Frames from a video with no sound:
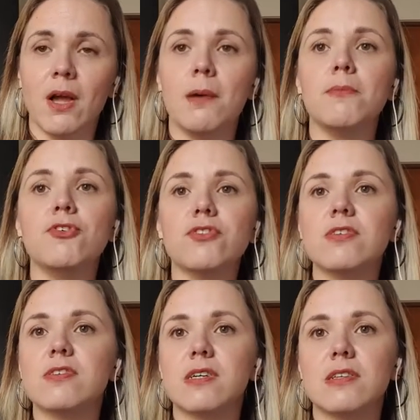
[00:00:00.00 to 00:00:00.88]
Most
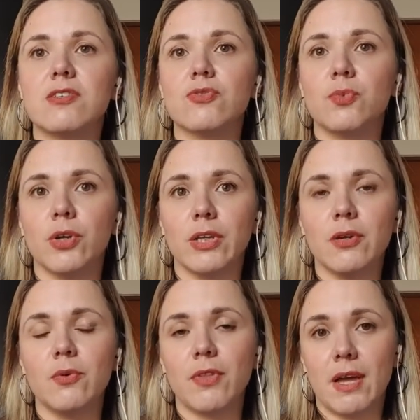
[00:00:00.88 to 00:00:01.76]
researchers working
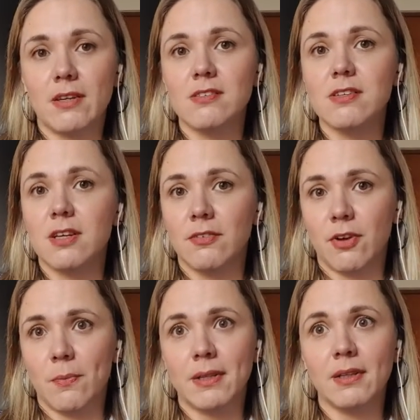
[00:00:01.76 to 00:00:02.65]
with energy and
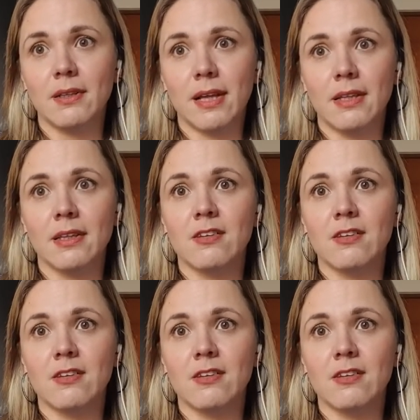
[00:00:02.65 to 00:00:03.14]
environmental data,